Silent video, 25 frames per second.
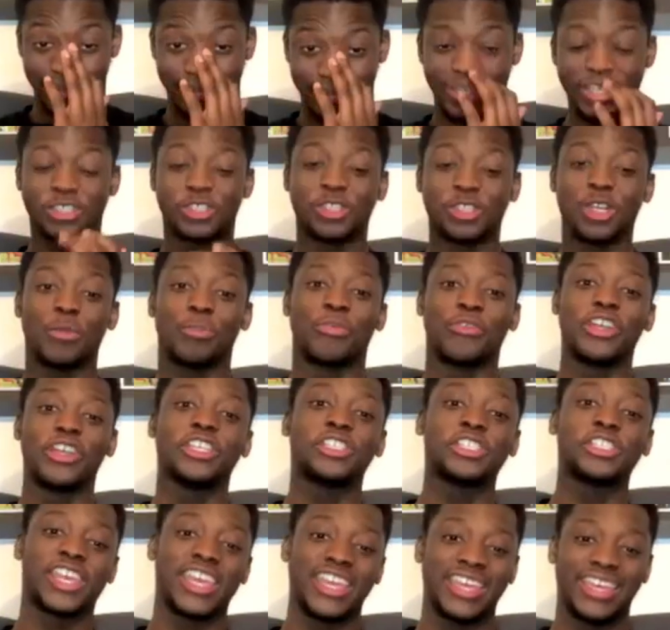makes you
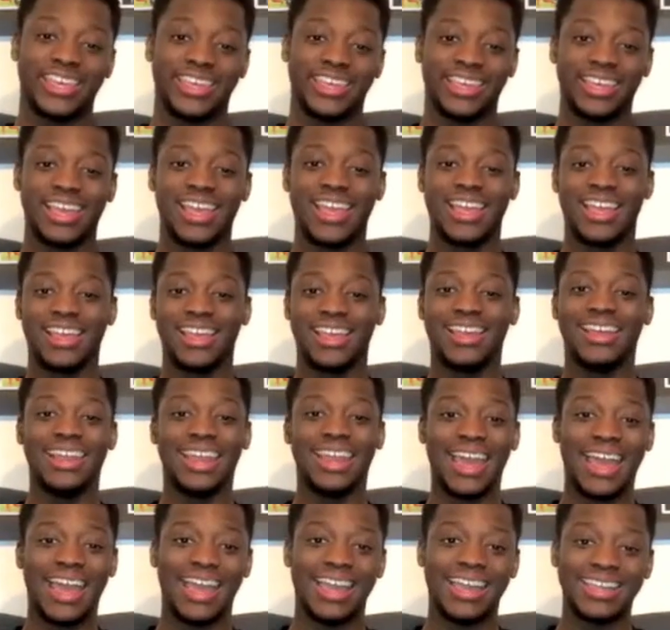appreciate it.
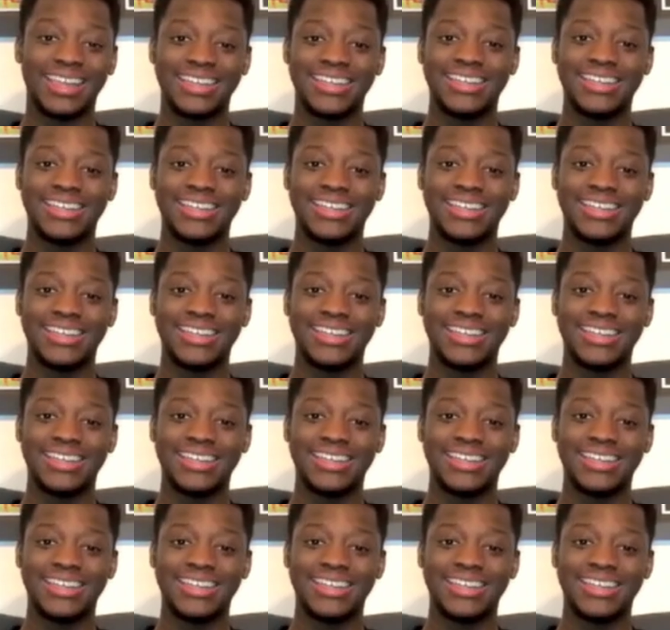Like